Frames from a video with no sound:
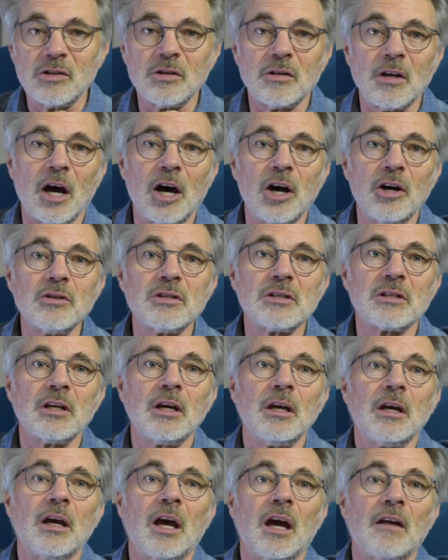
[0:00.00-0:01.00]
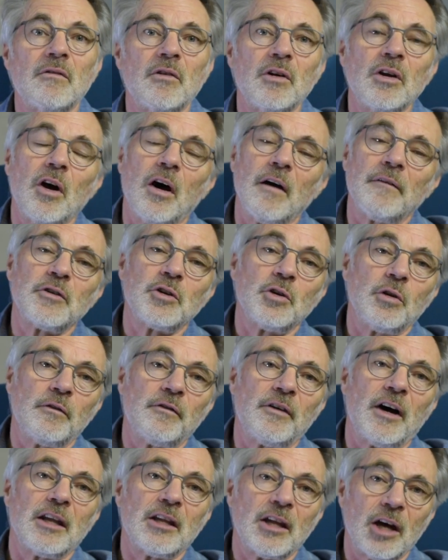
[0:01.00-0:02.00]
to the host, and very often you'll
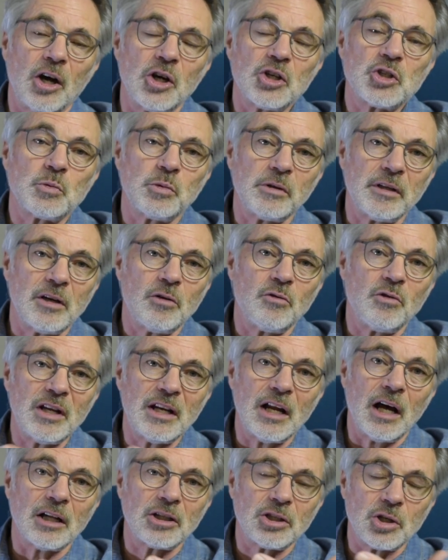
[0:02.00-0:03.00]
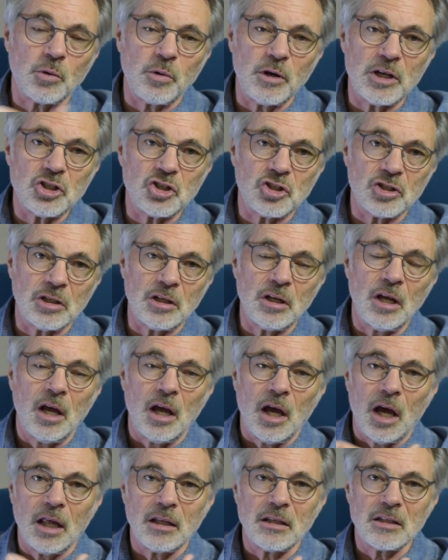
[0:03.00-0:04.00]
find the host will then read out the question
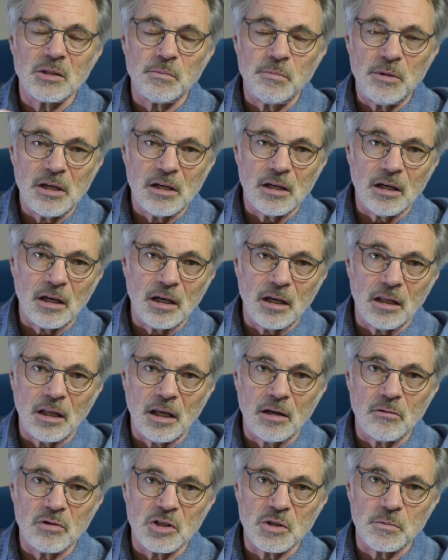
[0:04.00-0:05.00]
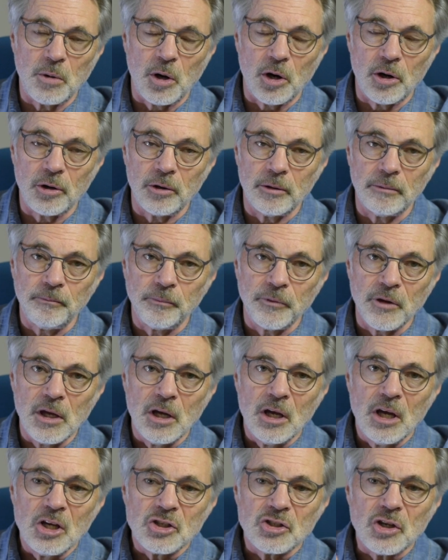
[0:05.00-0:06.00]
and the speaker can then respond.
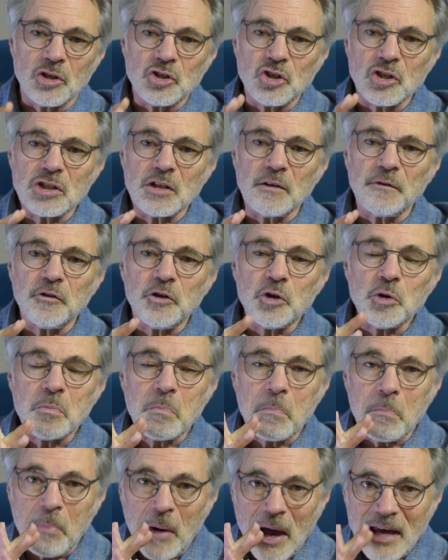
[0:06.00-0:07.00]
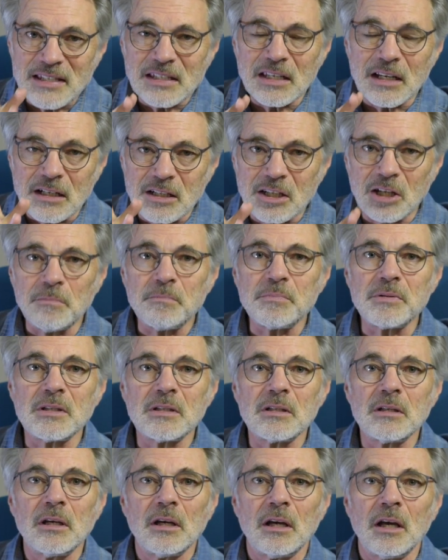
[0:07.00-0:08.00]
So just a few basic
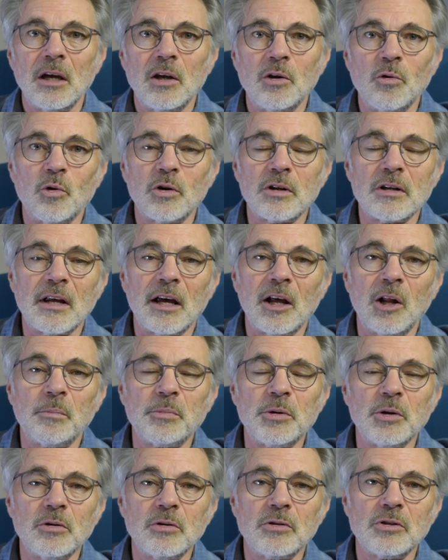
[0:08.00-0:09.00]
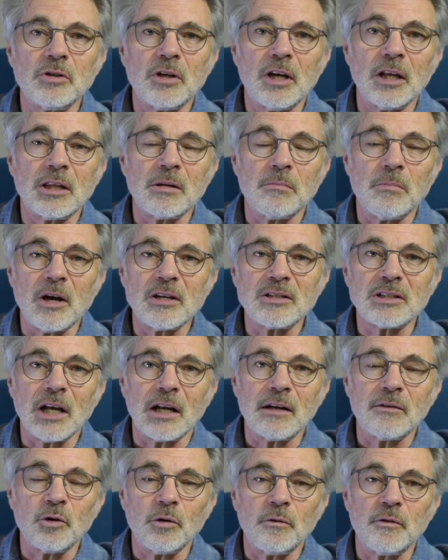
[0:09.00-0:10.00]
tips in order to help you to get the most
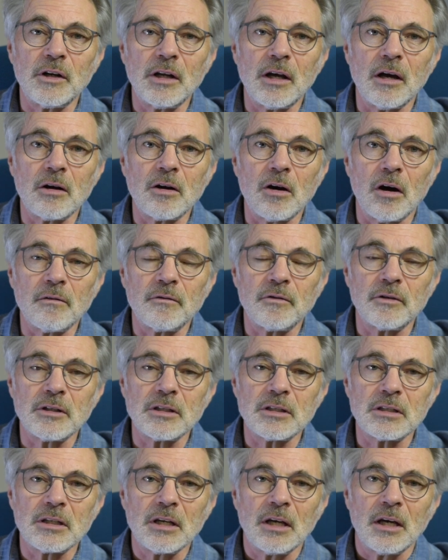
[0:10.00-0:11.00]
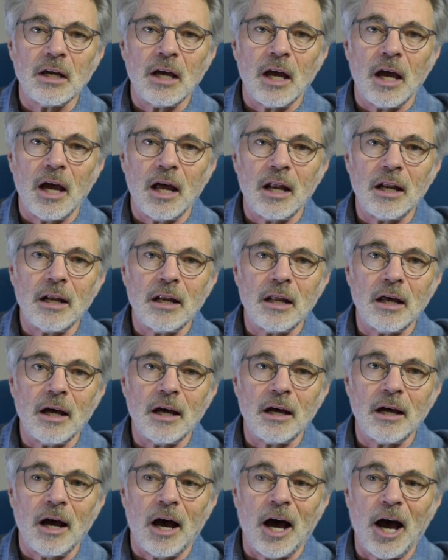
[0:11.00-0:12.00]
out of your video conference, and
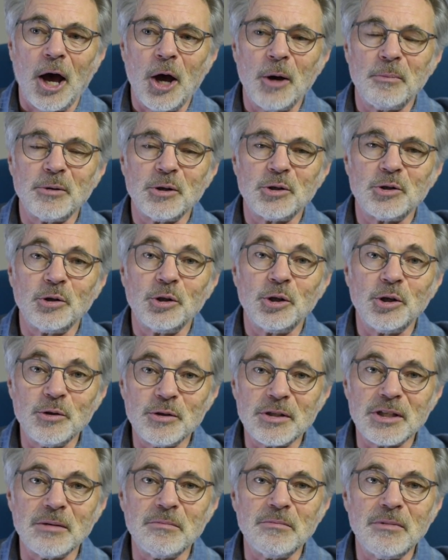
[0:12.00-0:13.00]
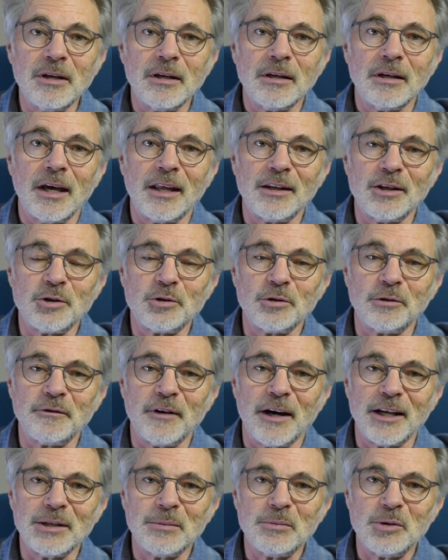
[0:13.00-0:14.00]
I hope that you'll use them and that you'll
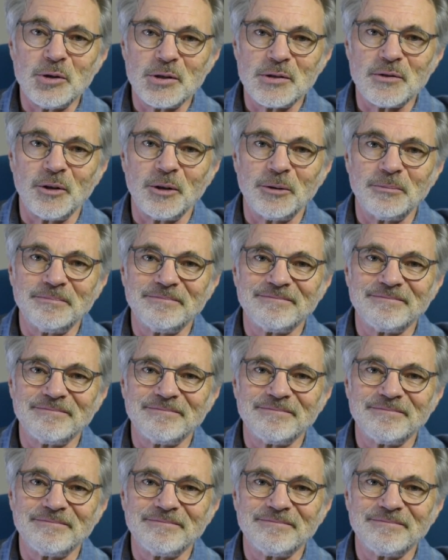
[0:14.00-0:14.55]
find them useful.